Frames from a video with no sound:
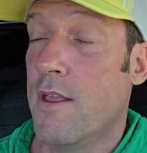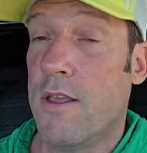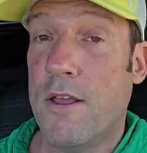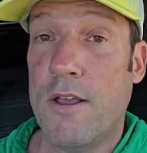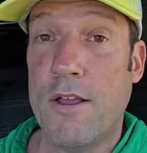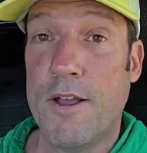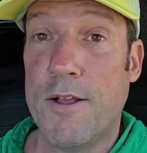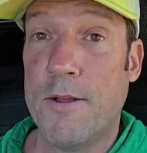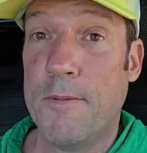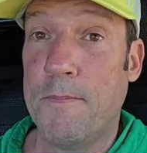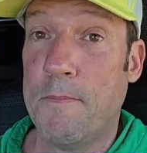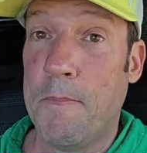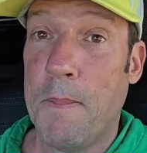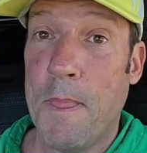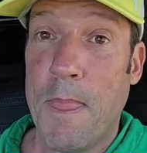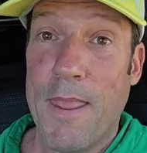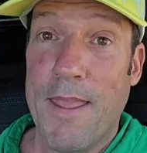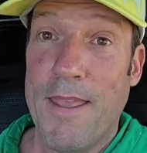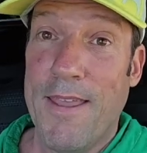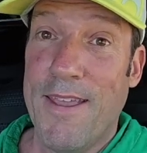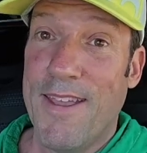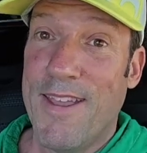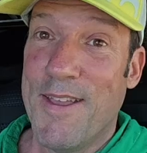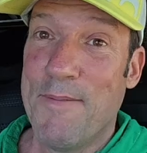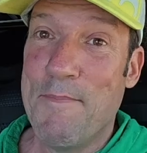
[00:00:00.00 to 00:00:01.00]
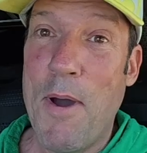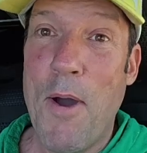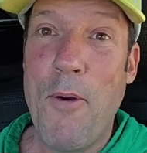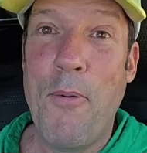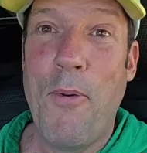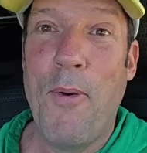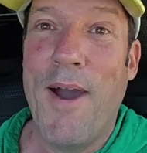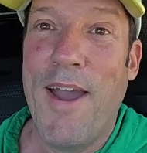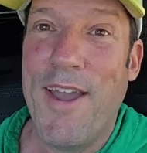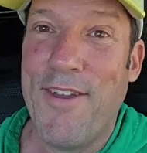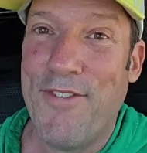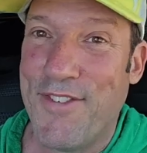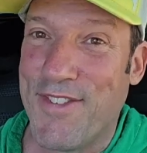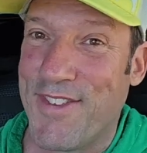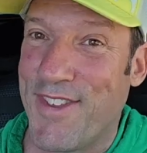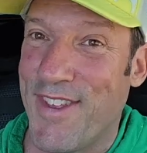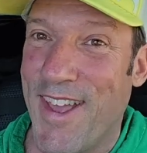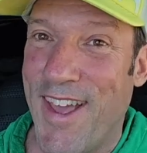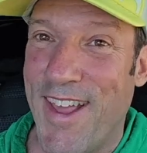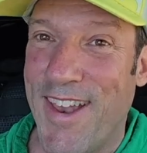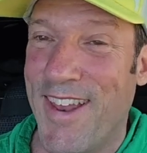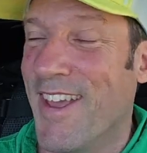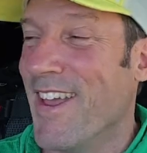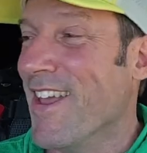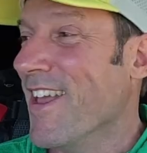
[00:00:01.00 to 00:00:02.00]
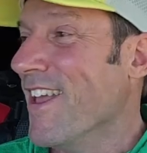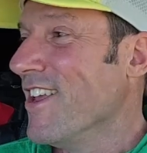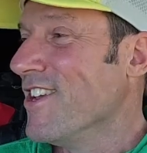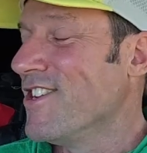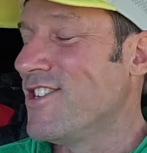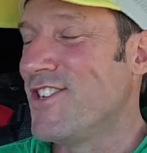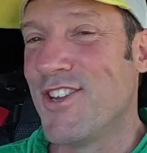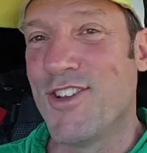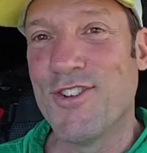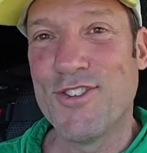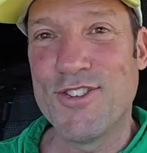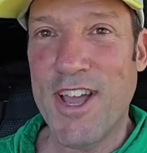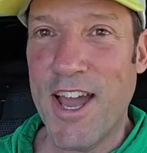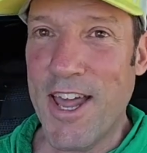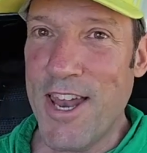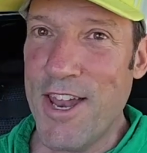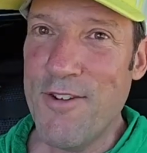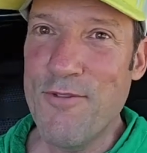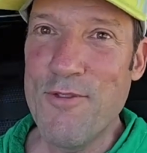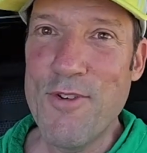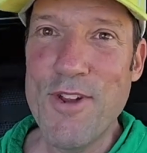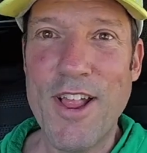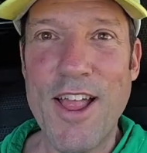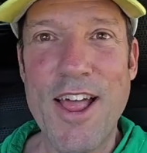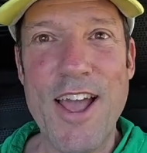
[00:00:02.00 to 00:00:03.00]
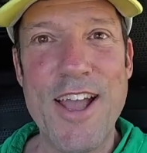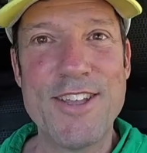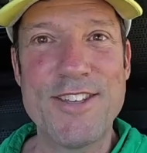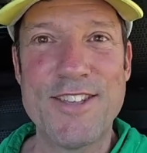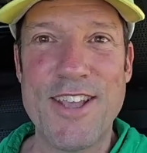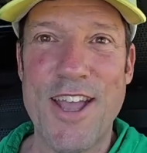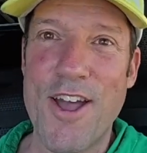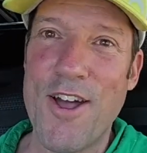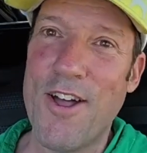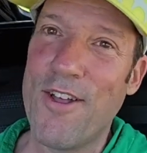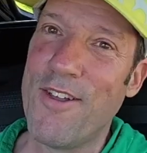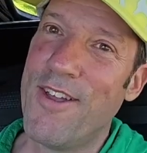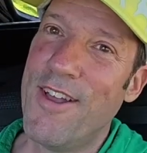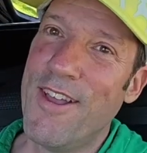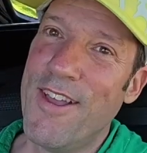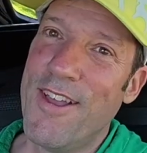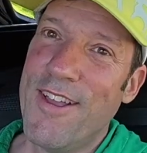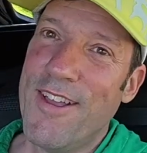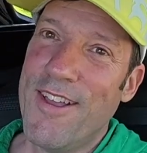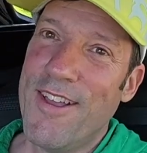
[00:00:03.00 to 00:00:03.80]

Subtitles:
My wife said, she goes, I didn't realize how